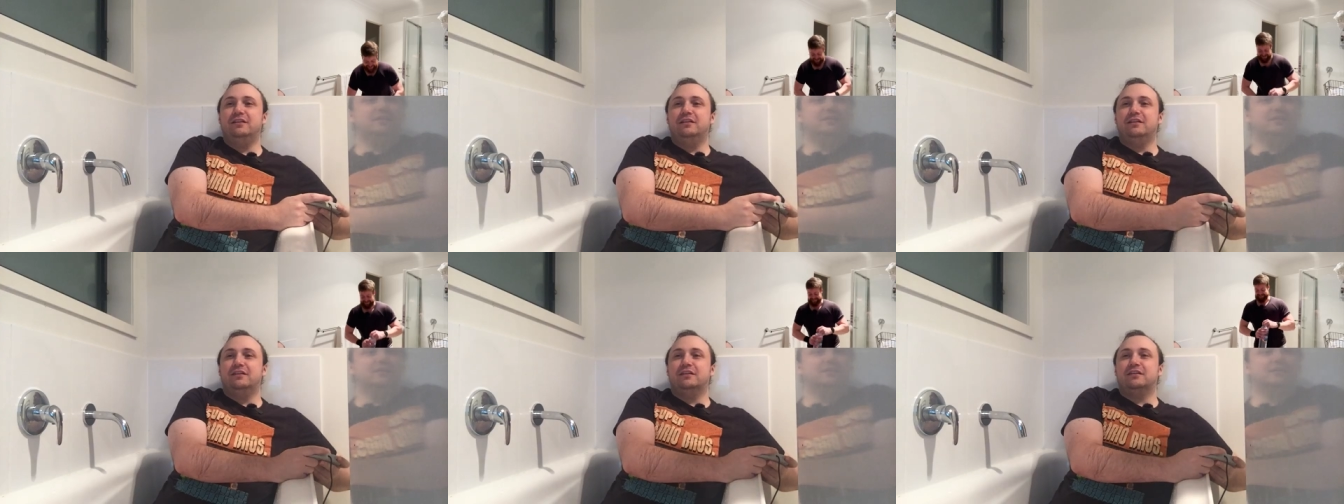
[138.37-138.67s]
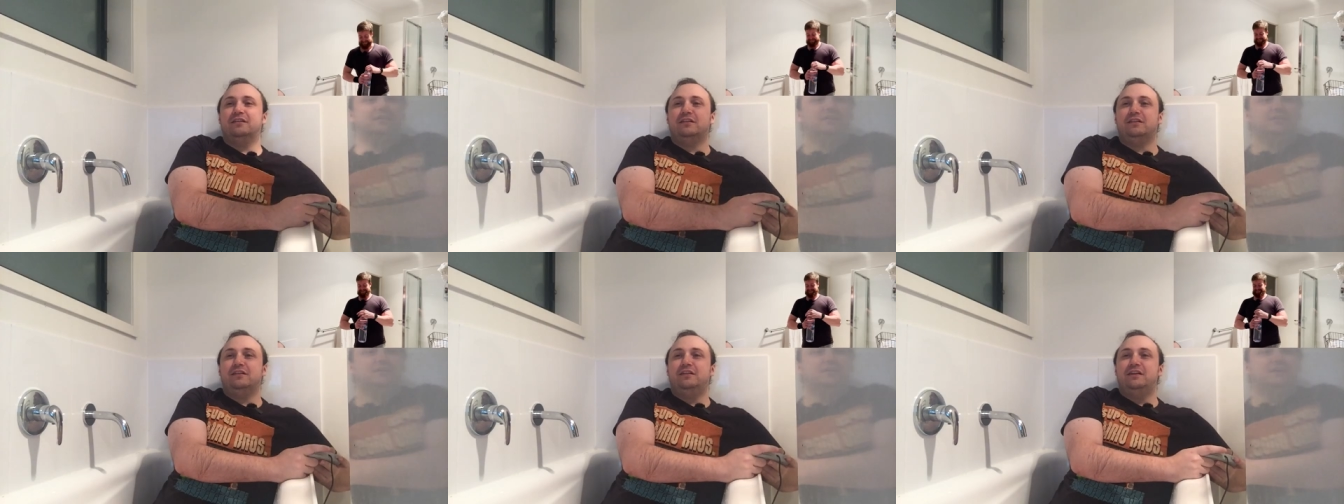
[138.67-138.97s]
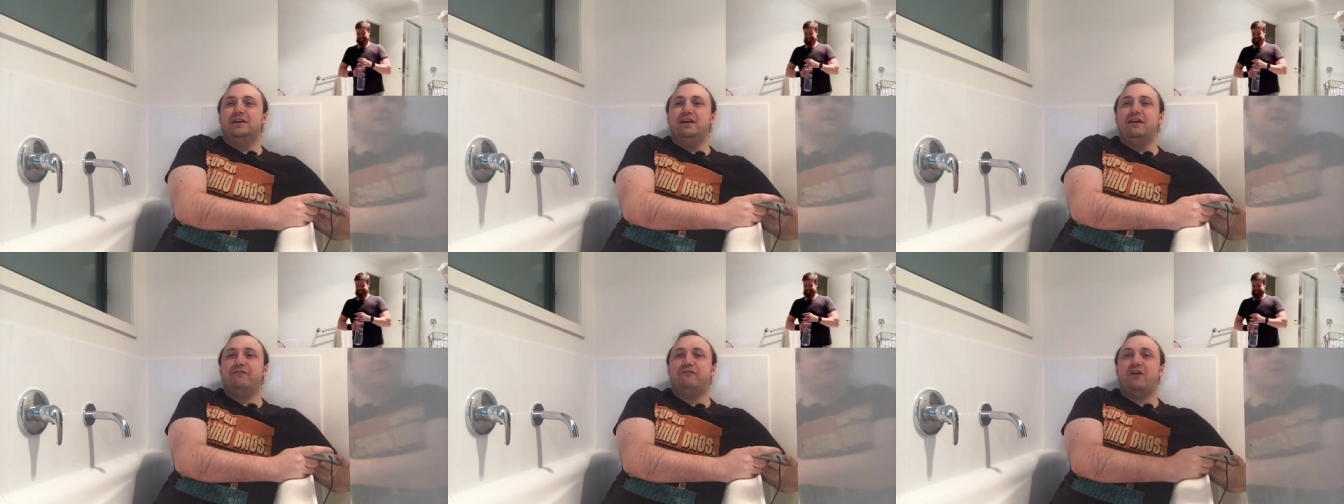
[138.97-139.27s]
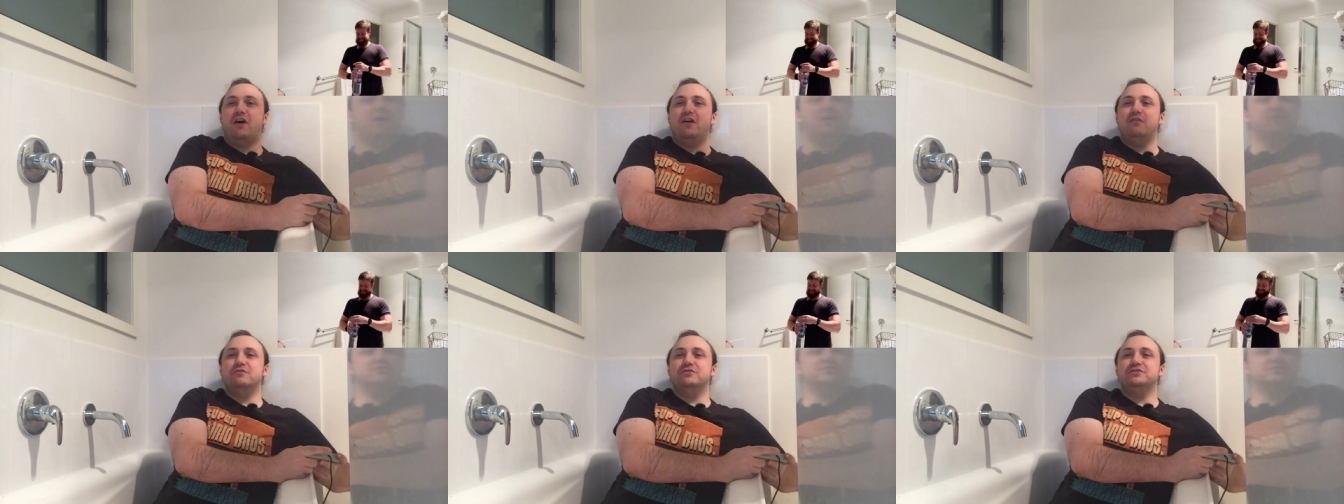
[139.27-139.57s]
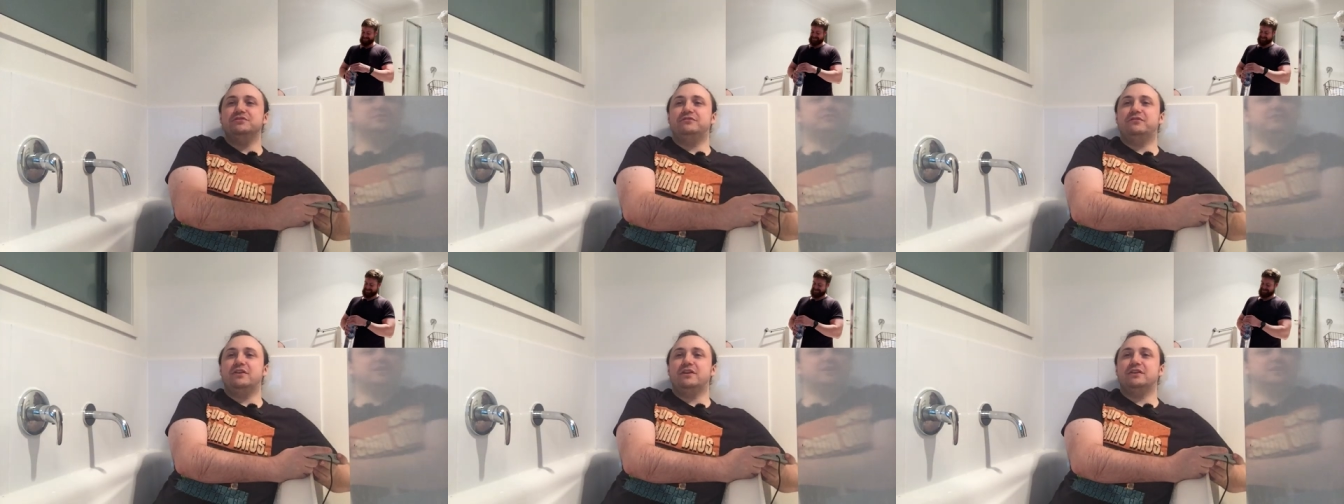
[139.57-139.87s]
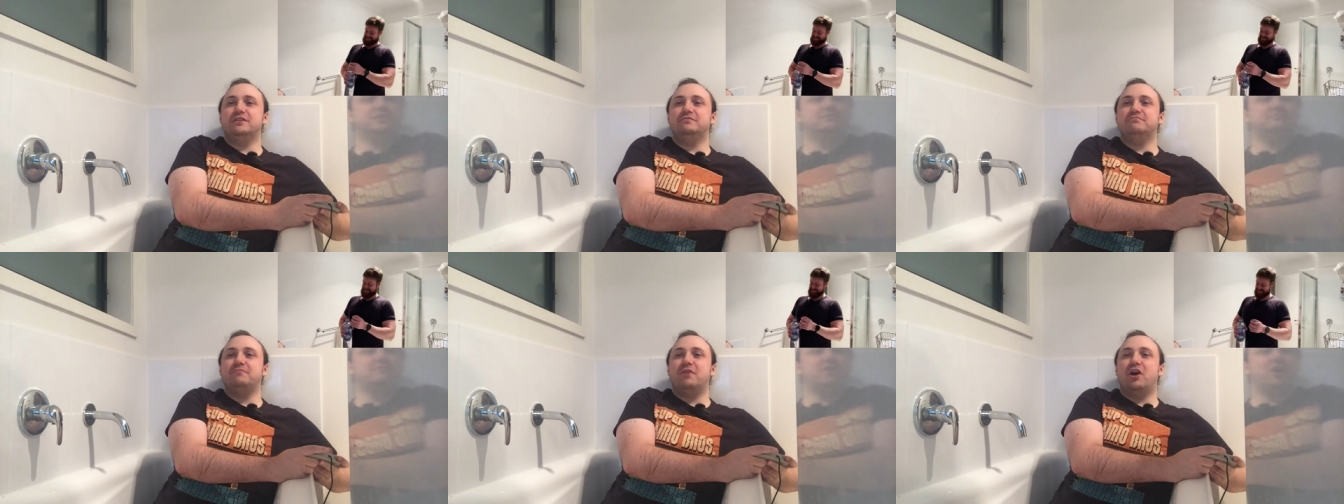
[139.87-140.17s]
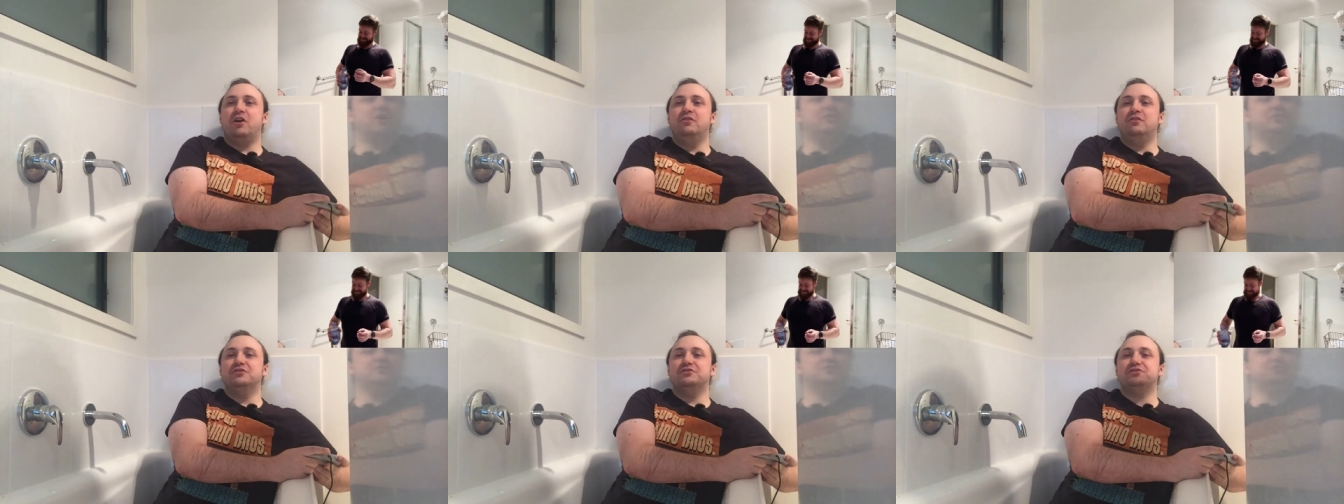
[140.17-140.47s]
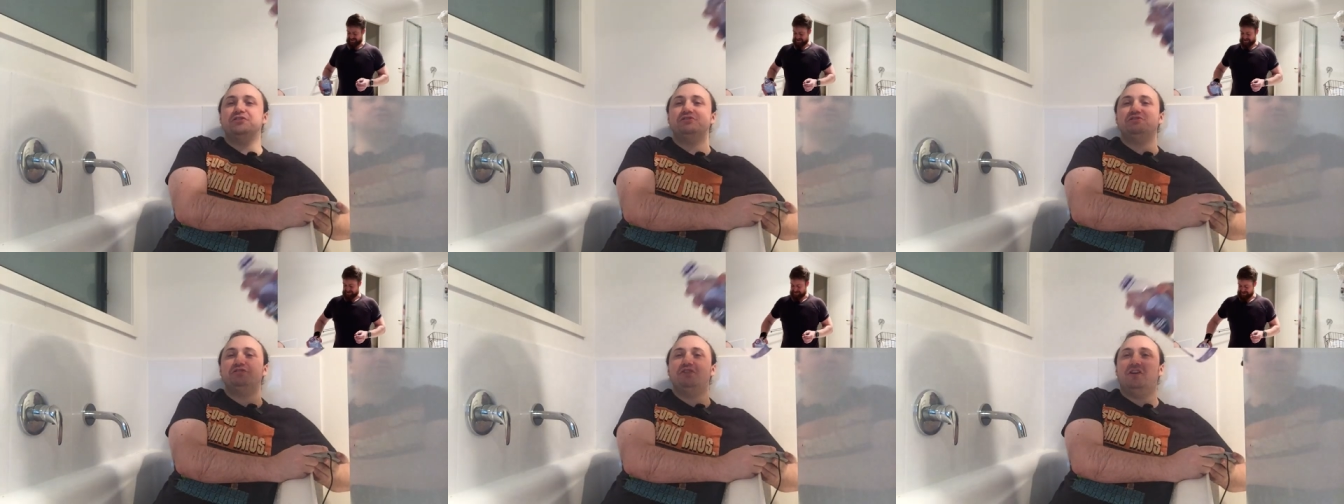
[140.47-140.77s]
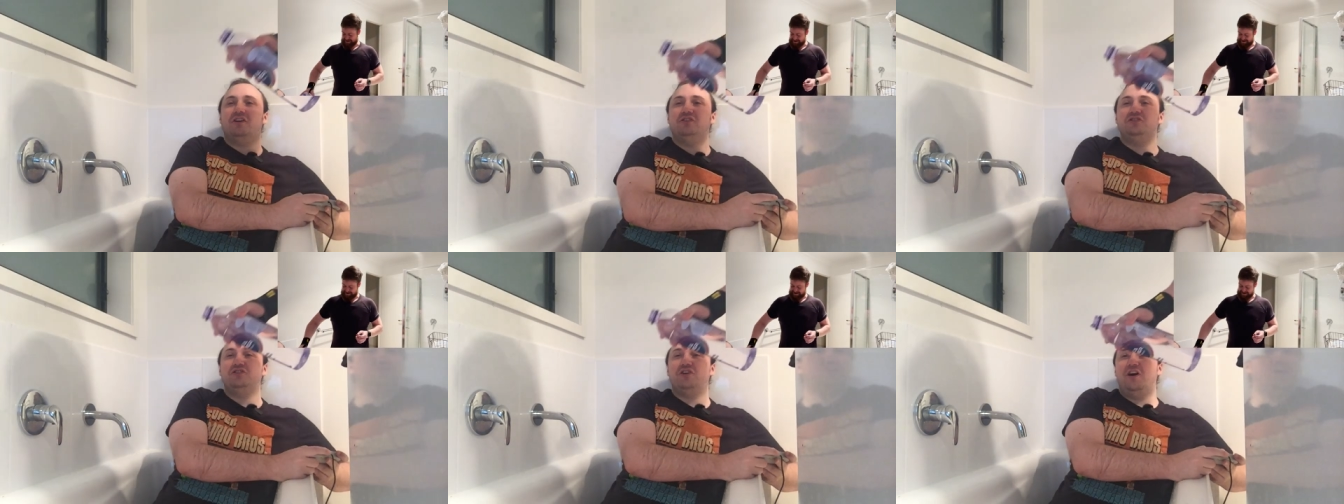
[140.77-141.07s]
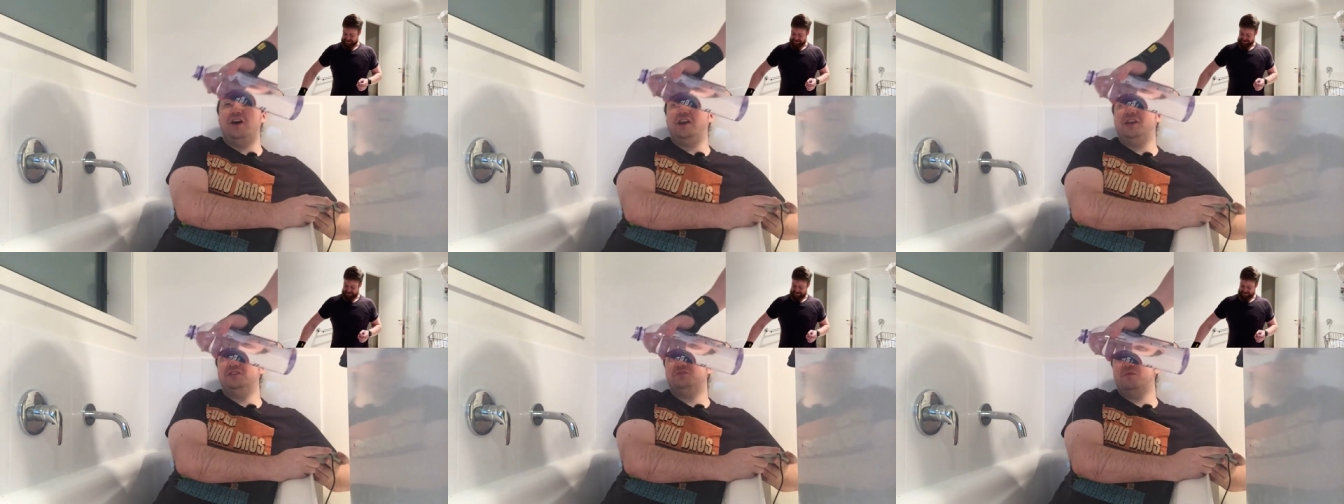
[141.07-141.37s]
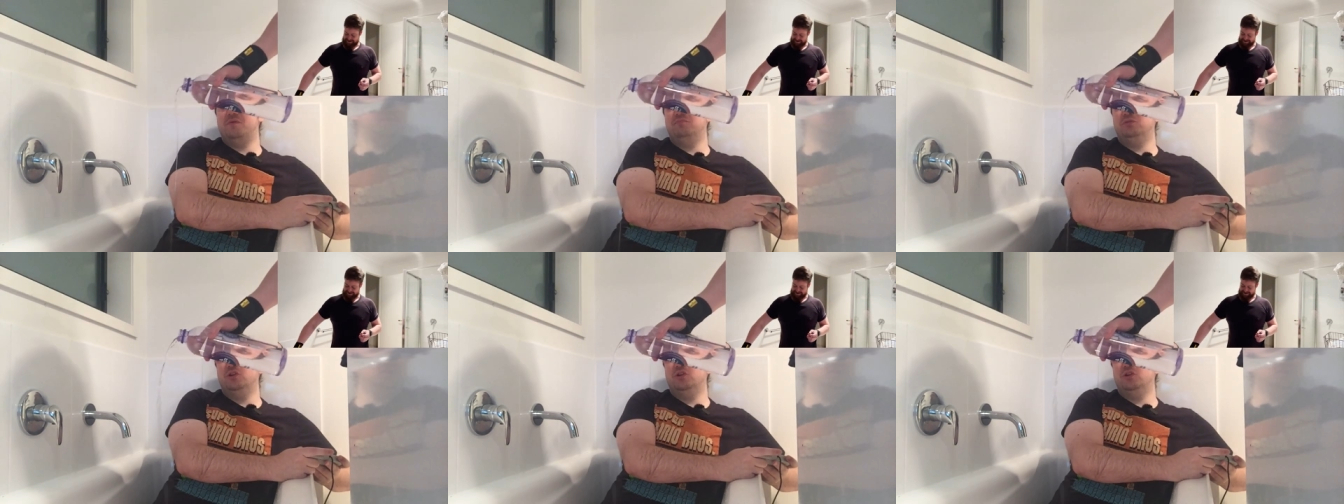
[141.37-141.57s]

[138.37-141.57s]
If I was fucking my you decision, I could tie it into a